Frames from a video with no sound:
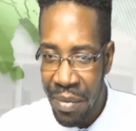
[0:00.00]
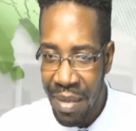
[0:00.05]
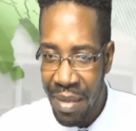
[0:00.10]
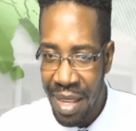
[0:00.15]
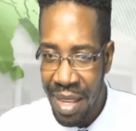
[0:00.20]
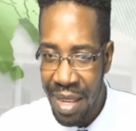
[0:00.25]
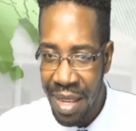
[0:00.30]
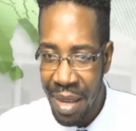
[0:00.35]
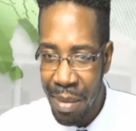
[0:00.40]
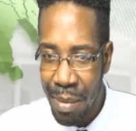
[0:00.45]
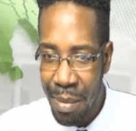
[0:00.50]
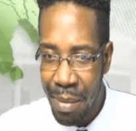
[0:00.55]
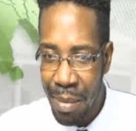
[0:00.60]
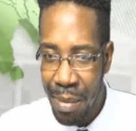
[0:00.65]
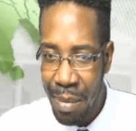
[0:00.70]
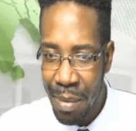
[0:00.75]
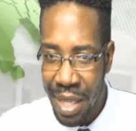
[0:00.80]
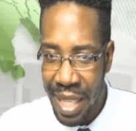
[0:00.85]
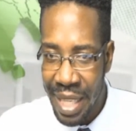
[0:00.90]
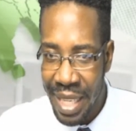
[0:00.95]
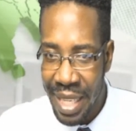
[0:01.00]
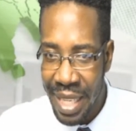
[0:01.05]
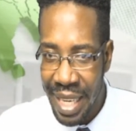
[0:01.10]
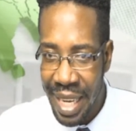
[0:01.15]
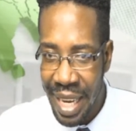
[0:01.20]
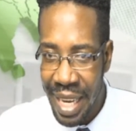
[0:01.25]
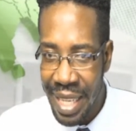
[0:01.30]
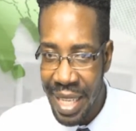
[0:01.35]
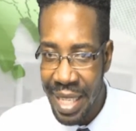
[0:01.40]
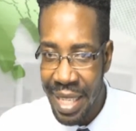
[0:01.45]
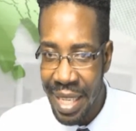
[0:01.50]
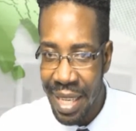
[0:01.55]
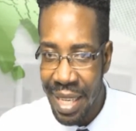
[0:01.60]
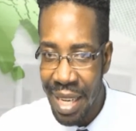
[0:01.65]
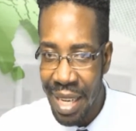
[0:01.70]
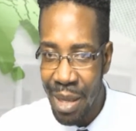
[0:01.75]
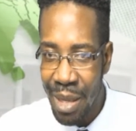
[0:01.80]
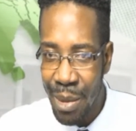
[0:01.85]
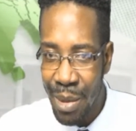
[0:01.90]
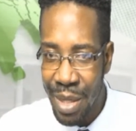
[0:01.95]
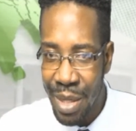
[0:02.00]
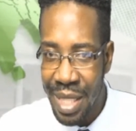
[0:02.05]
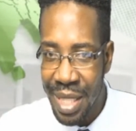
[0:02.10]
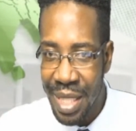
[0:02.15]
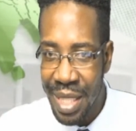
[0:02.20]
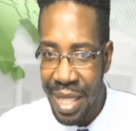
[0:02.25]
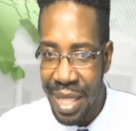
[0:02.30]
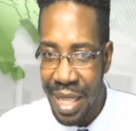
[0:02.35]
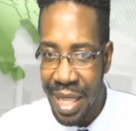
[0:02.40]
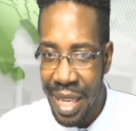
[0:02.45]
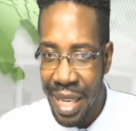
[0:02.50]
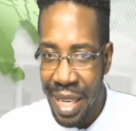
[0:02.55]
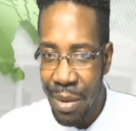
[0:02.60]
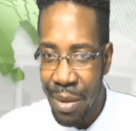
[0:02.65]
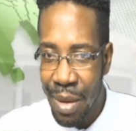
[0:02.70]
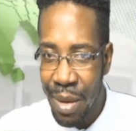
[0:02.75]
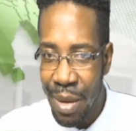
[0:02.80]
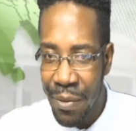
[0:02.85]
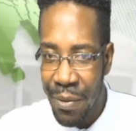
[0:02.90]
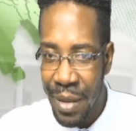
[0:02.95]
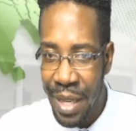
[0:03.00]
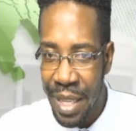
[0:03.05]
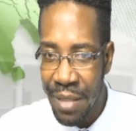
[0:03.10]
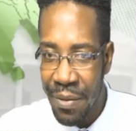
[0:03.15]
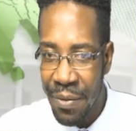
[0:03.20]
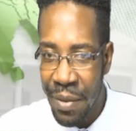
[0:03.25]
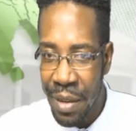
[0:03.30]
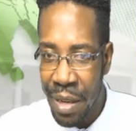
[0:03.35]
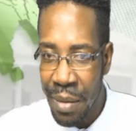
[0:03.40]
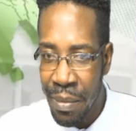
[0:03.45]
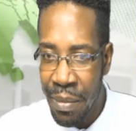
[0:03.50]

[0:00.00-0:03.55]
Brooklyn again in the house. We're a friend from